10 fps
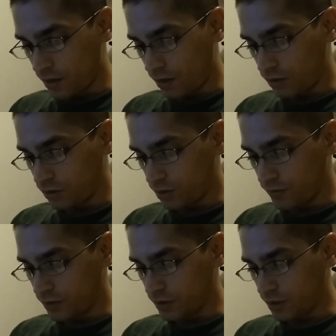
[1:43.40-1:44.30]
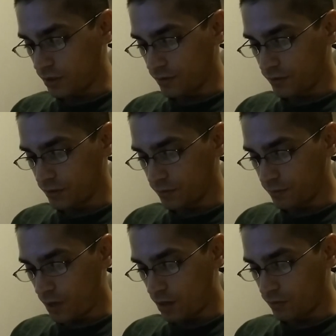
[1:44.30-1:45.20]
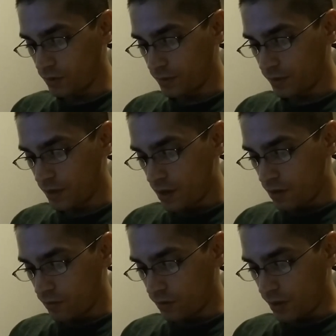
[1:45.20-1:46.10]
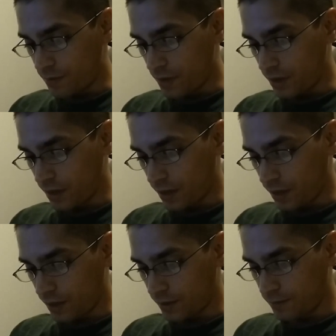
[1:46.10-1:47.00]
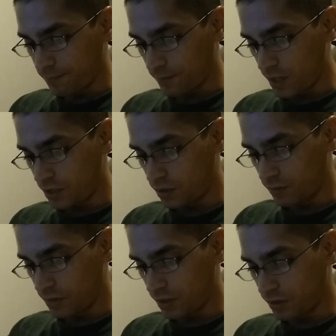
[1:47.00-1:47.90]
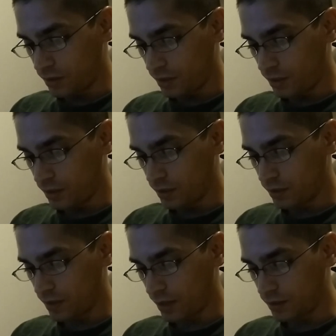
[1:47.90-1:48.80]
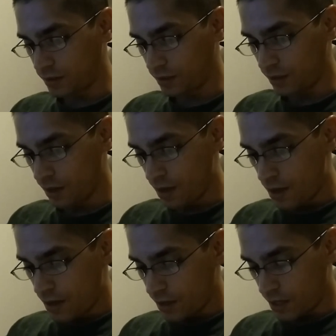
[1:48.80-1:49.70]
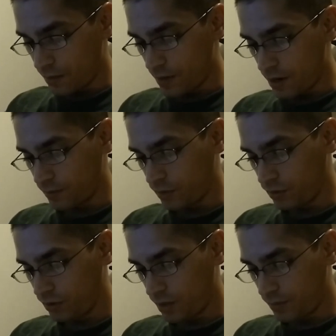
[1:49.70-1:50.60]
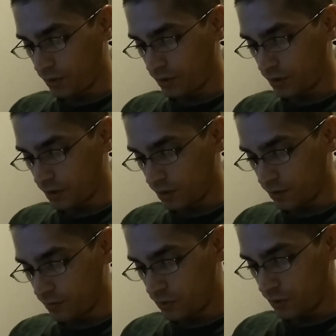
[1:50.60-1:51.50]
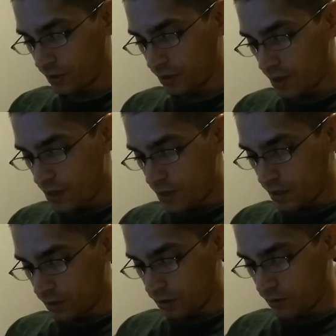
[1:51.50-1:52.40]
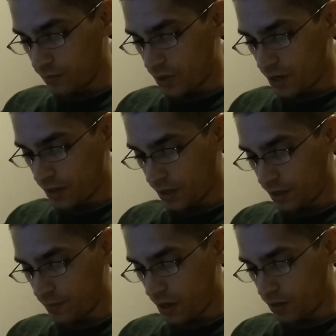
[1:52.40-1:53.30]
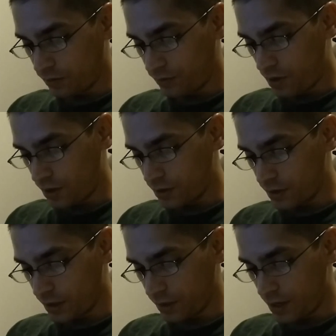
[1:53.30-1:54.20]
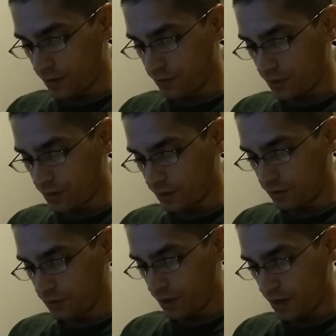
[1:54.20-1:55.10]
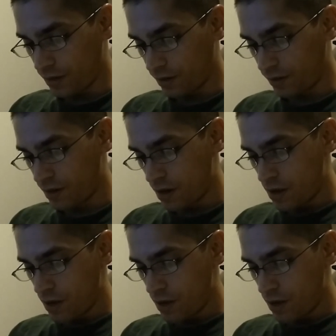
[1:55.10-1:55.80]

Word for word: And also of the son of the bondwoman will I make a nation, because he is thy seed. And Abraham rose up early in the morning, and took bread and a bottle of water, and gave it unto Hagar